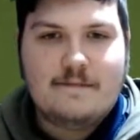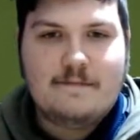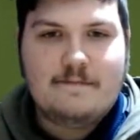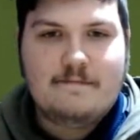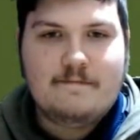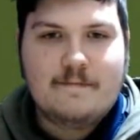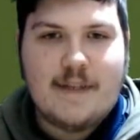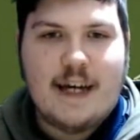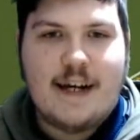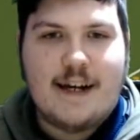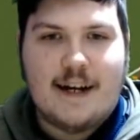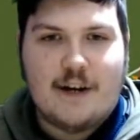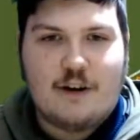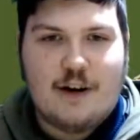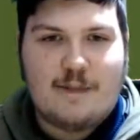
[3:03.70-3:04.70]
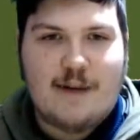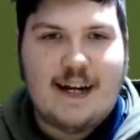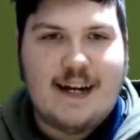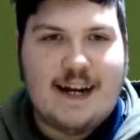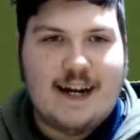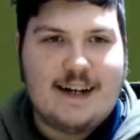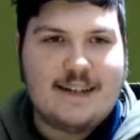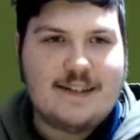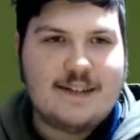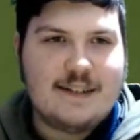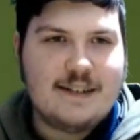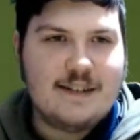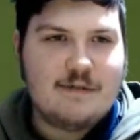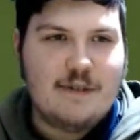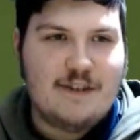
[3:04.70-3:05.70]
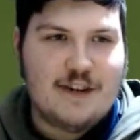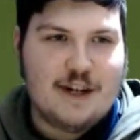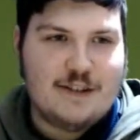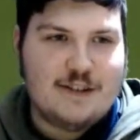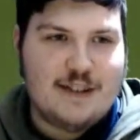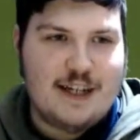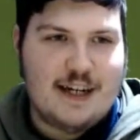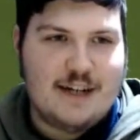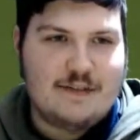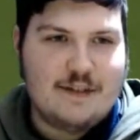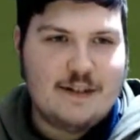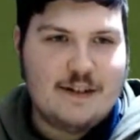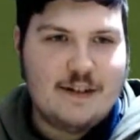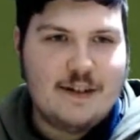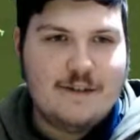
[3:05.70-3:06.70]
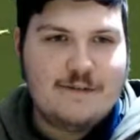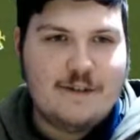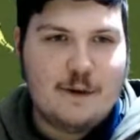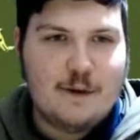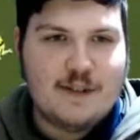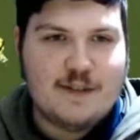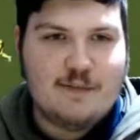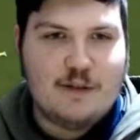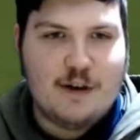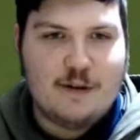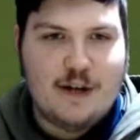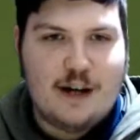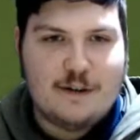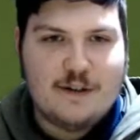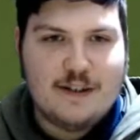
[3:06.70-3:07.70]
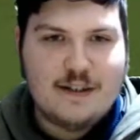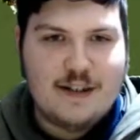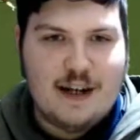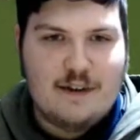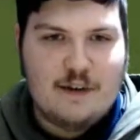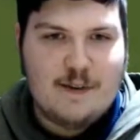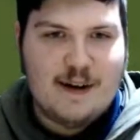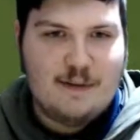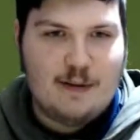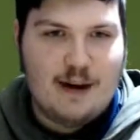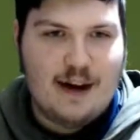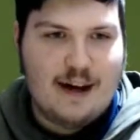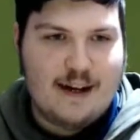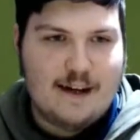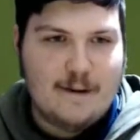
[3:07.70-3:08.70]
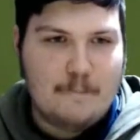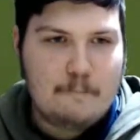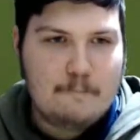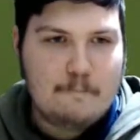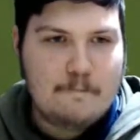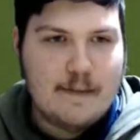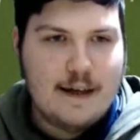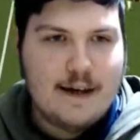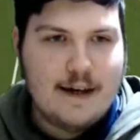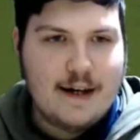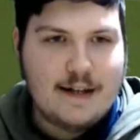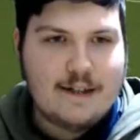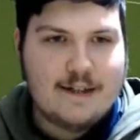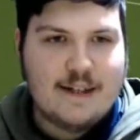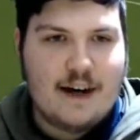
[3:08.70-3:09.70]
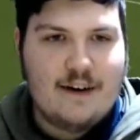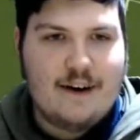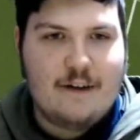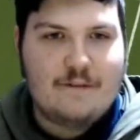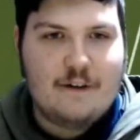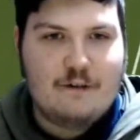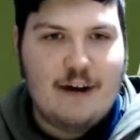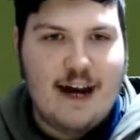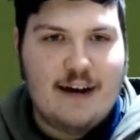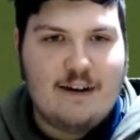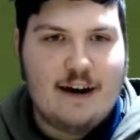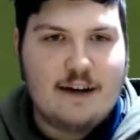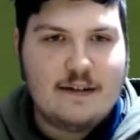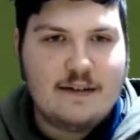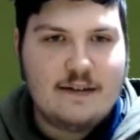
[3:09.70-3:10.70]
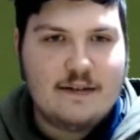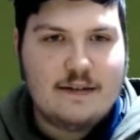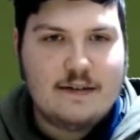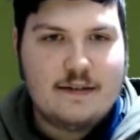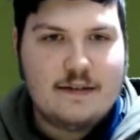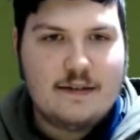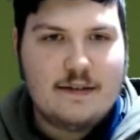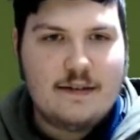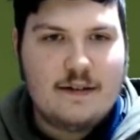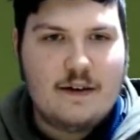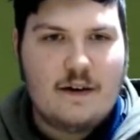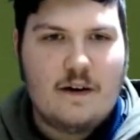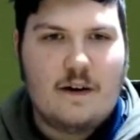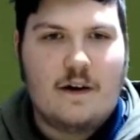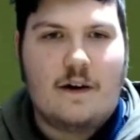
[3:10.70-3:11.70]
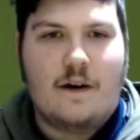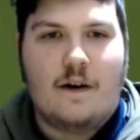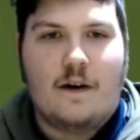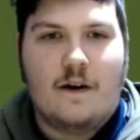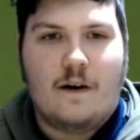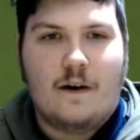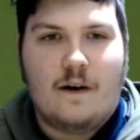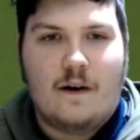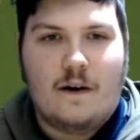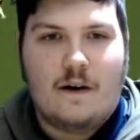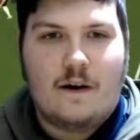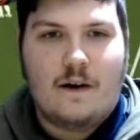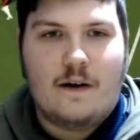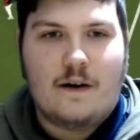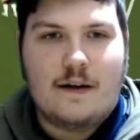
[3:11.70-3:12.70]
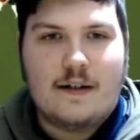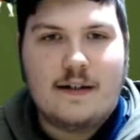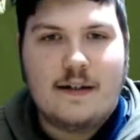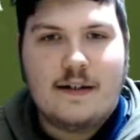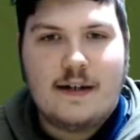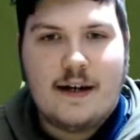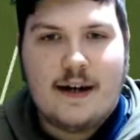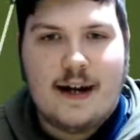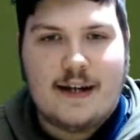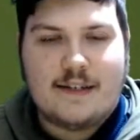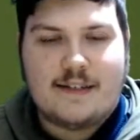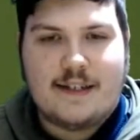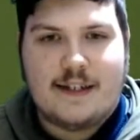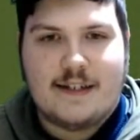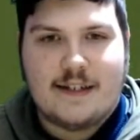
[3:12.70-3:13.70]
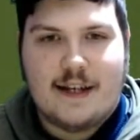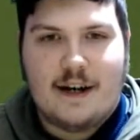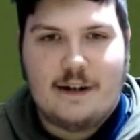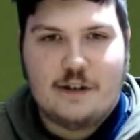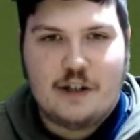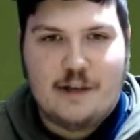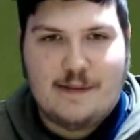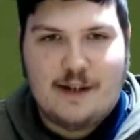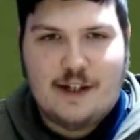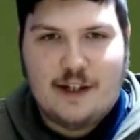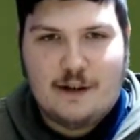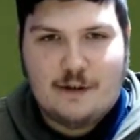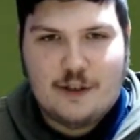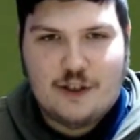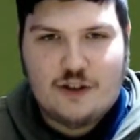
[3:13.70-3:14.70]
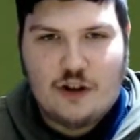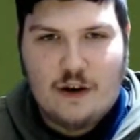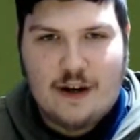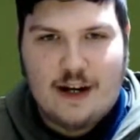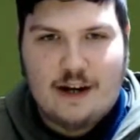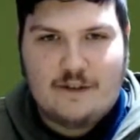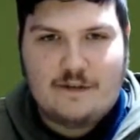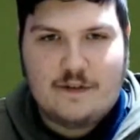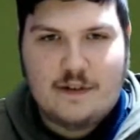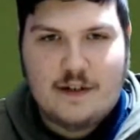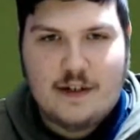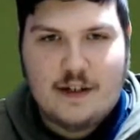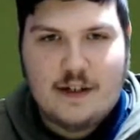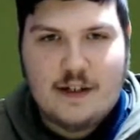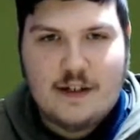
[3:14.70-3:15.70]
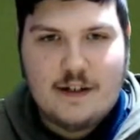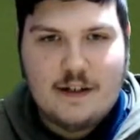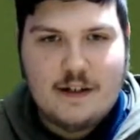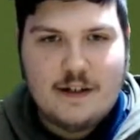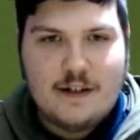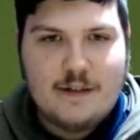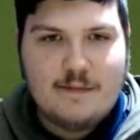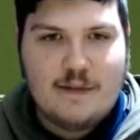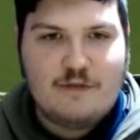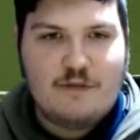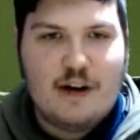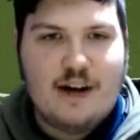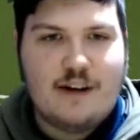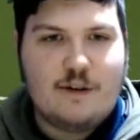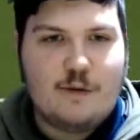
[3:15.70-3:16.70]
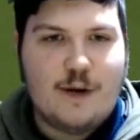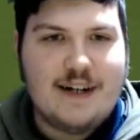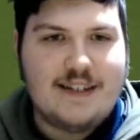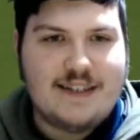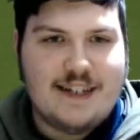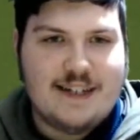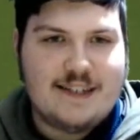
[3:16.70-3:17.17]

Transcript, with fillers: Ika Krapikas with a good save. Forward to Bruno. Lovely bit of play. Into Dario Ferreira. Oh, against his countryman, not strong enough. But Reinhold wins it.